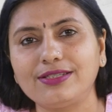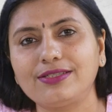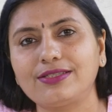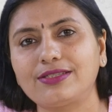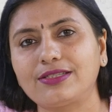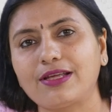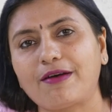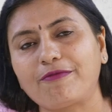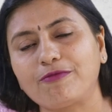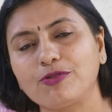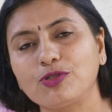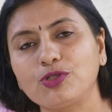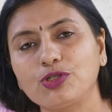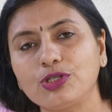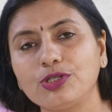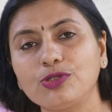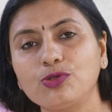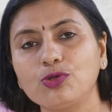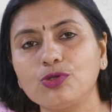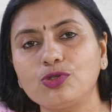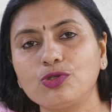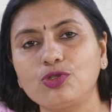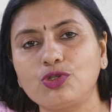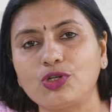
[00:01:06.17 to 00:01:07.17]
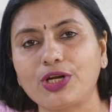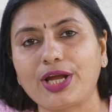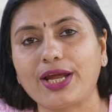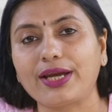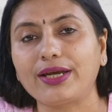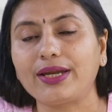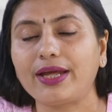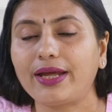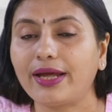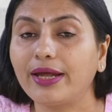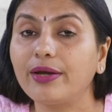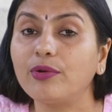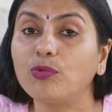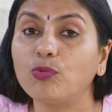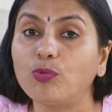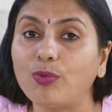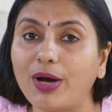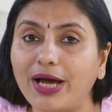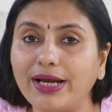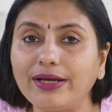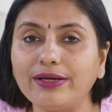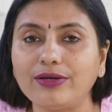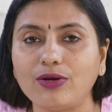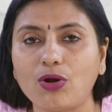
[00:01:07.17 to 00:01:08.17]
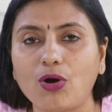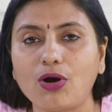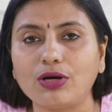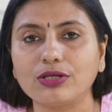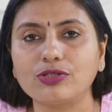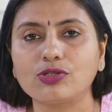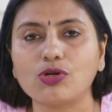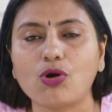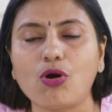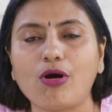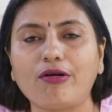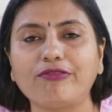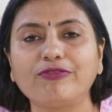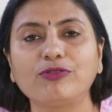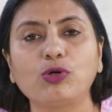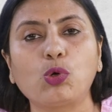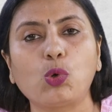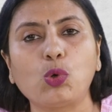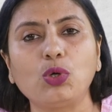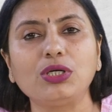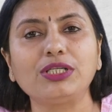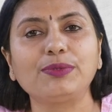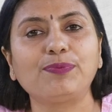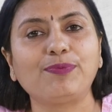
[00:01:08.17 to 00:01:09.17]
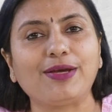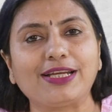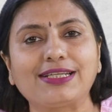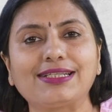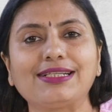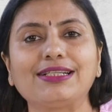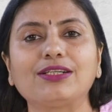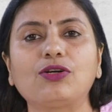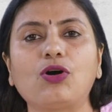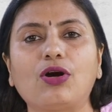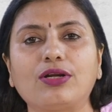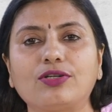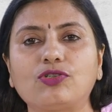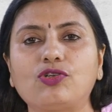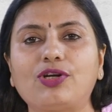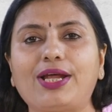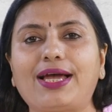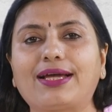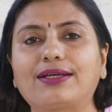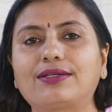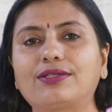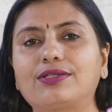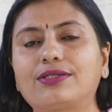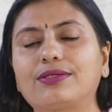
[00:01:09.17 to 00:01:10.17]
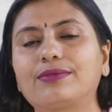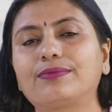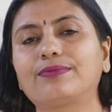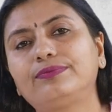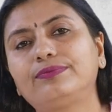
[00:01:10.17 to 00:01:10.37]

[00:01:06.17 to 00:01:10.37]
is sufficient to trade in one lot of gold petal contract.